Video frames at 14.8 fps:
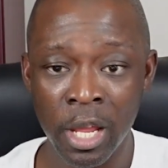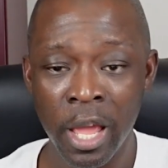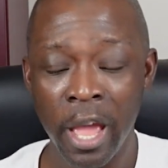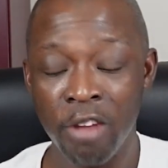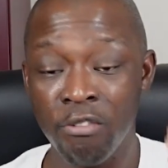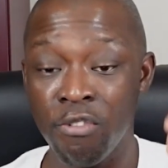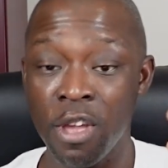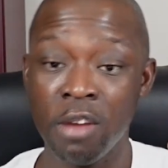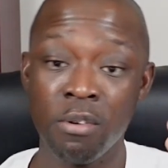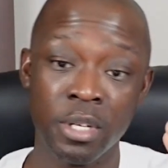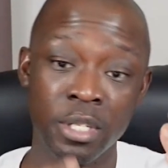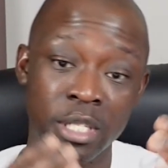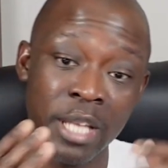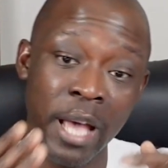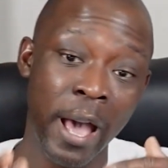at
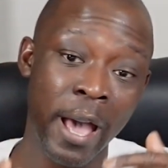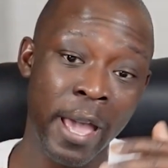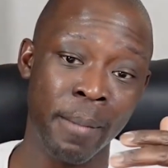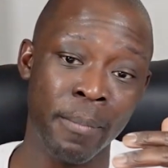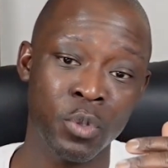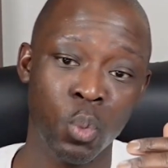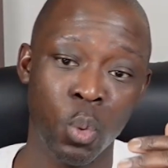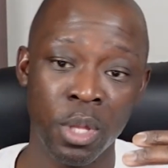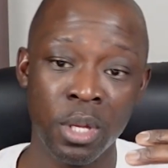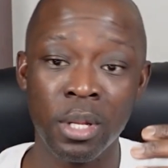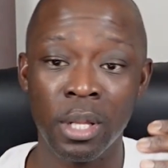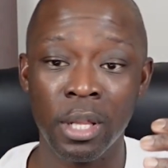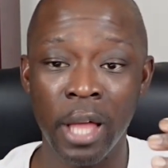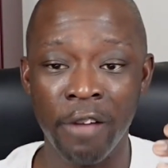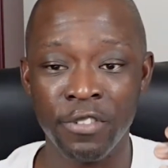various times within the
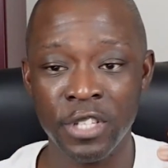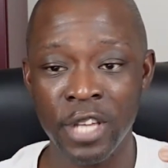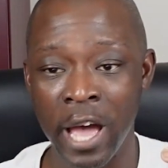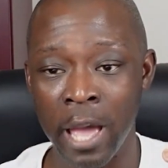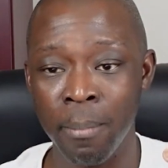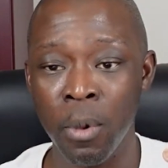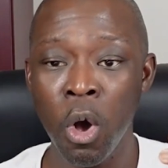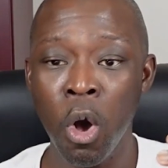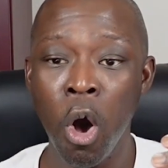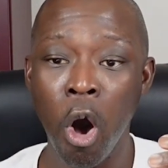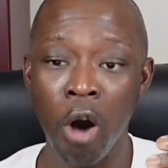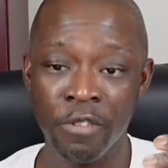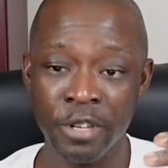lifetime of a